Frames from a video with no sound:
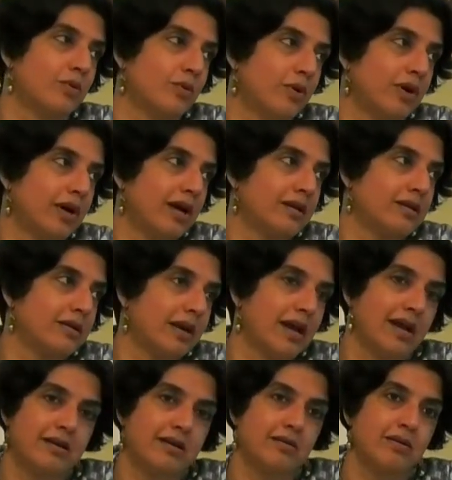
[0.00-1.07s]

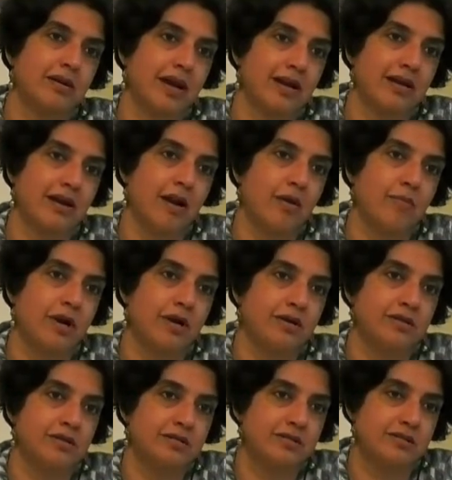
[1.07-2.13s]
get clubbed under
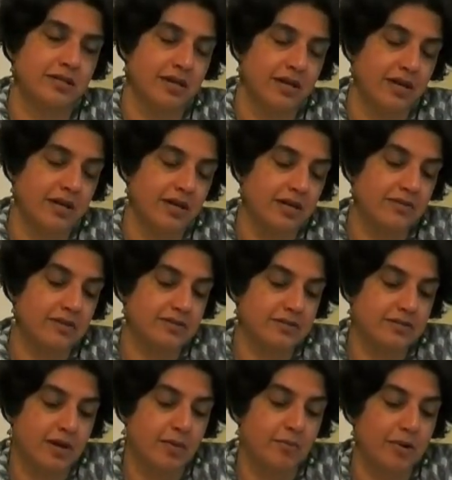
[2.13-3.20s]

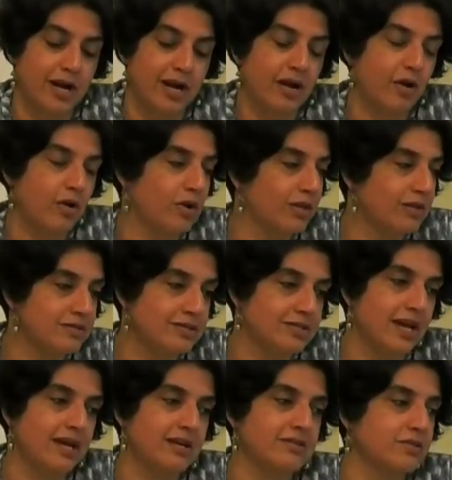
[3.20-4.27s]
this umbrella, all the
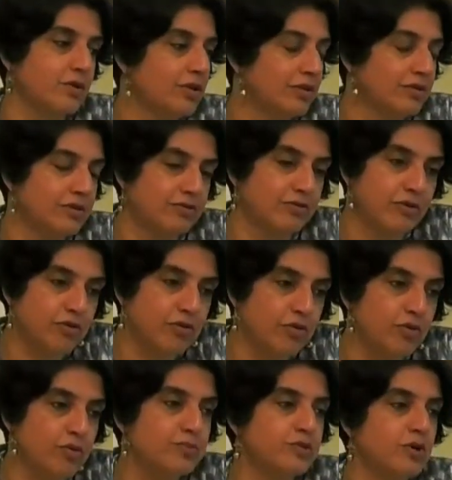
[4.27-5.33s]
sects, all the different
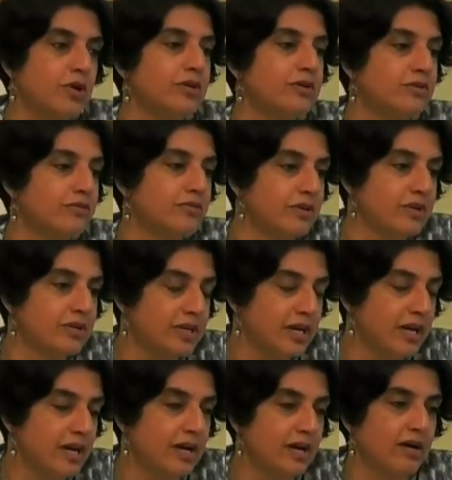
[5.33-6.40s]
groups, all the different
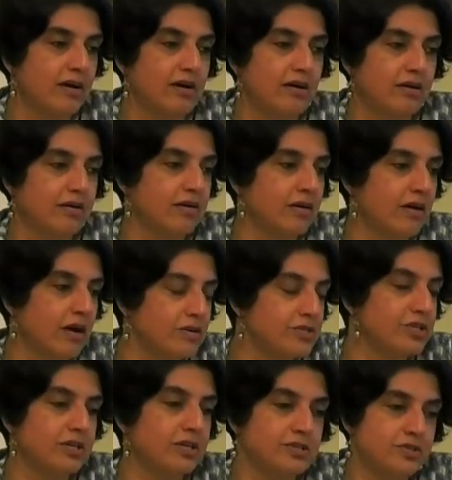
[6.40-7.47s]

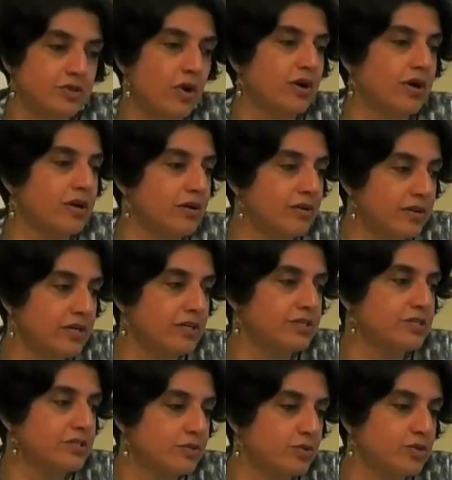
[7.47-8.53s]
cultural, historical,
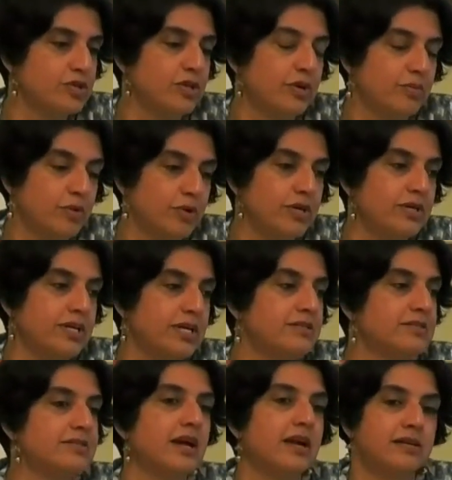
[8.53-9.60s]
religious, social
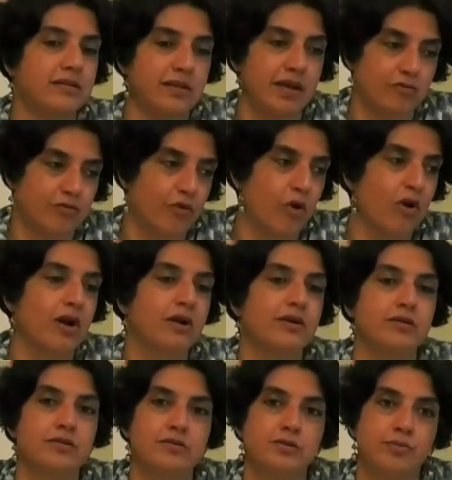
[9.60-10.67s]
communities that fall under
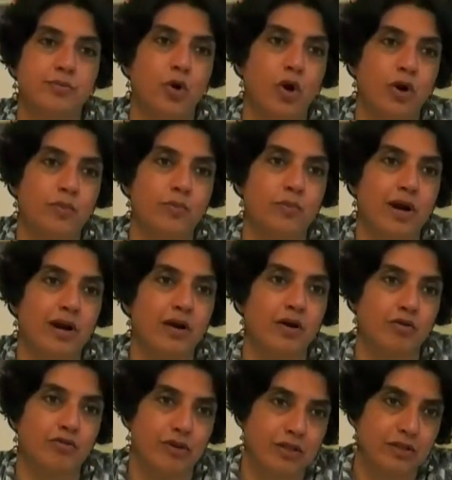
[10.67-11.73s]
this broad umbrella
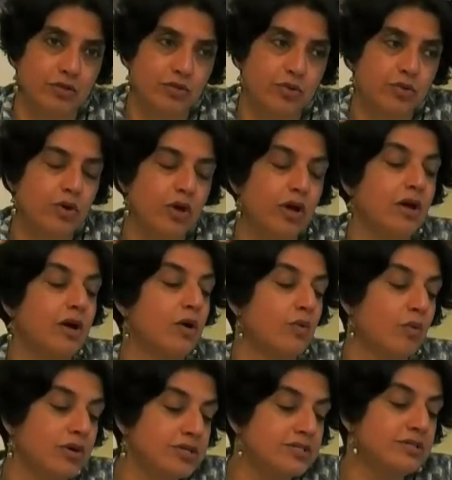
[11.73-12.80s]
of Hindu.
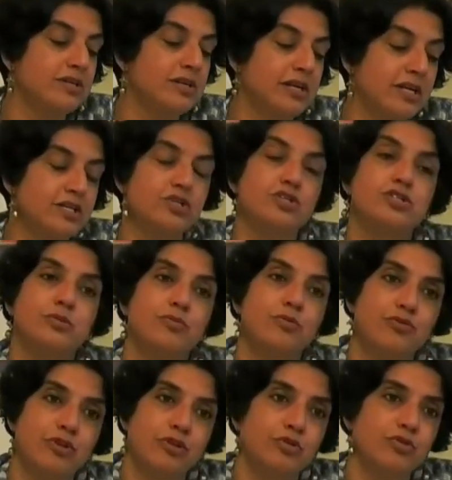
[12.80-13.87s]
What is the relationship of
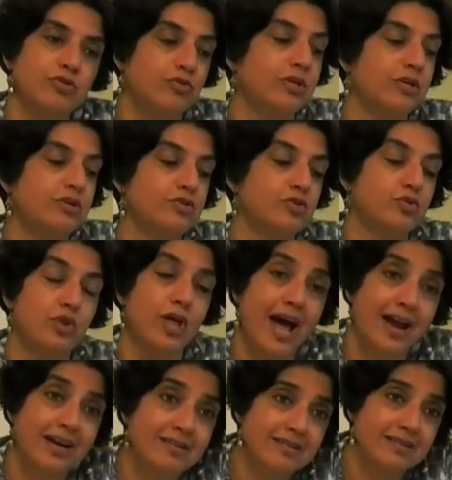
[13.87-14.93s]
Hindutva to
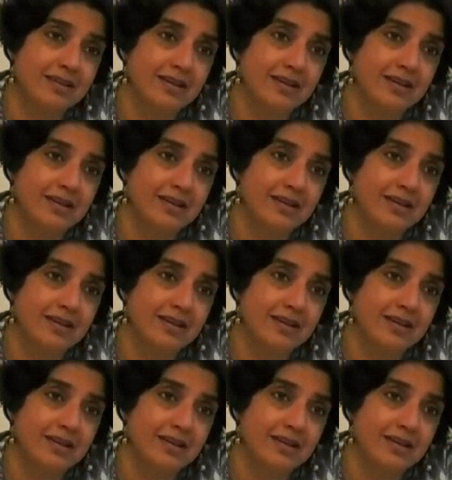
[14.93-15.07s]
that